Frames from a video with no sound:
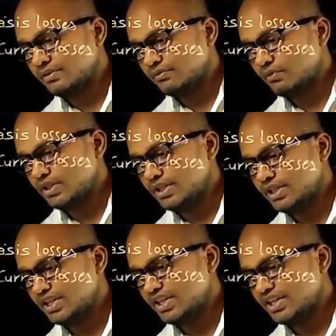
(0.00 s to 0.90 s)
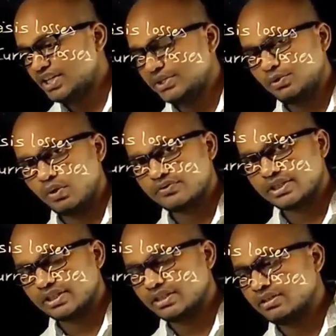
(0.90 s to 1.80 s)
one negative half
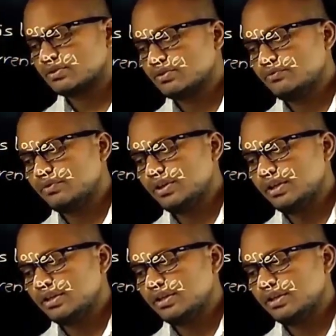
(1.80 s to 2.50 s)
cycle. So for